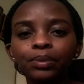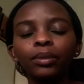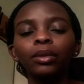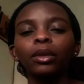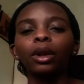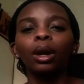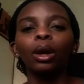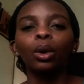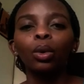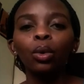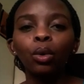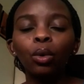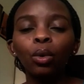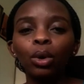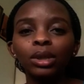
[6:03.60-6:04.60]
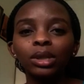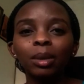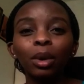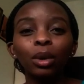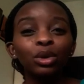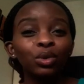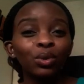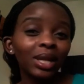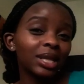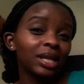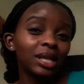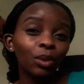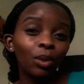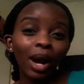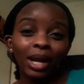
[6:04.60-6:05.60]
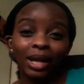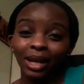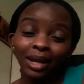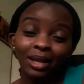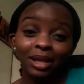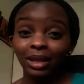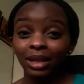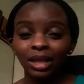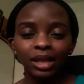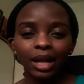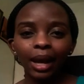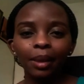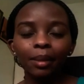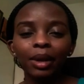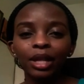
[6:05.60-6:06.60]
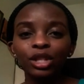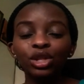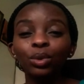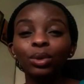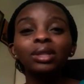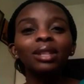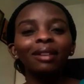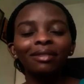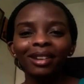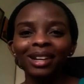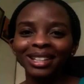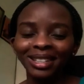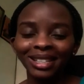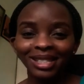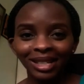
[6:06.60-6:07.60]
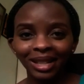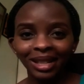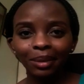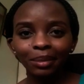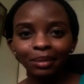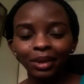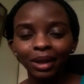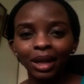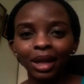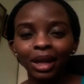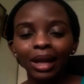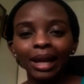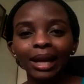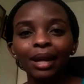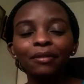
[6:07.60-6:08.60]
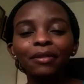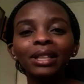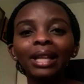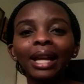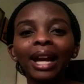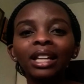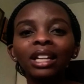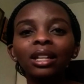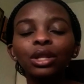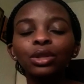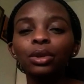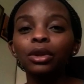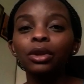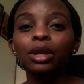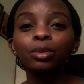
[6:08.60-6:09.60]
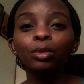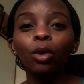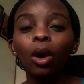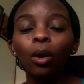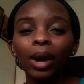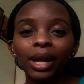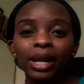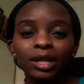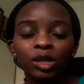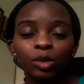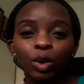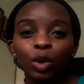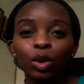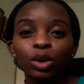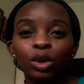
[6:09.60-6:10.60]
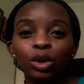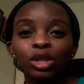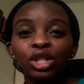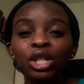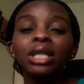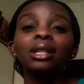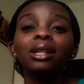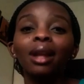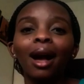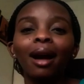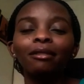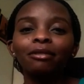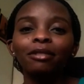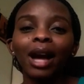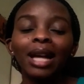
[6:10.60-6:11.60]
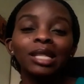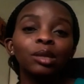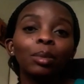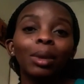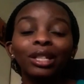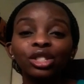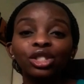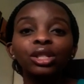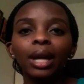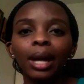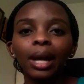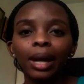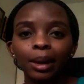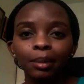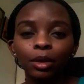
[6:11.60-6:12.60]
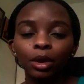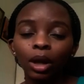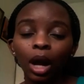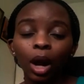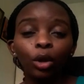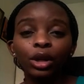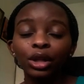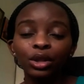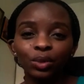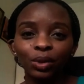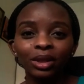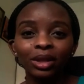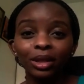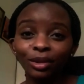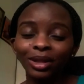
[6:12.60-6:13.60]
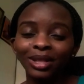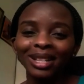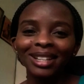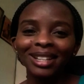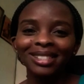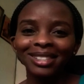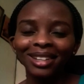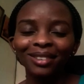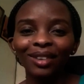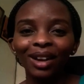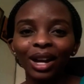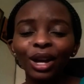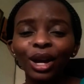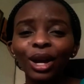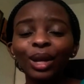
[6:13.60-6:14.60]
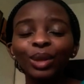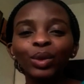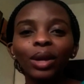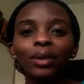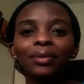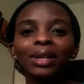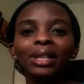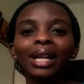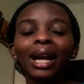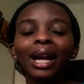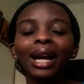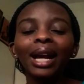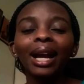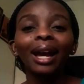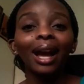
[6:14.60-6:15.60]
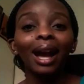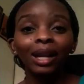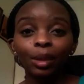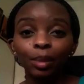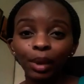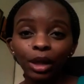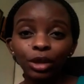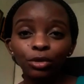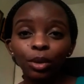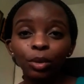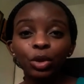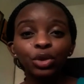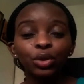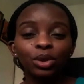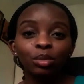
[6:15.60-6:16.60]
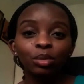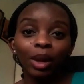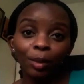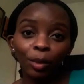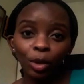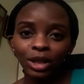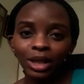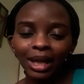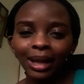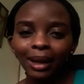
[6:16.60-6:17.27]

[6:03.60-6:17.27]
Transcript: who was about 21 years at the time, and she was suffering the same. And I felt like I needed to create more awareness because she didn't have as much time, according to what the doctors gave her. So I felt like I had a platform, which was my modeling,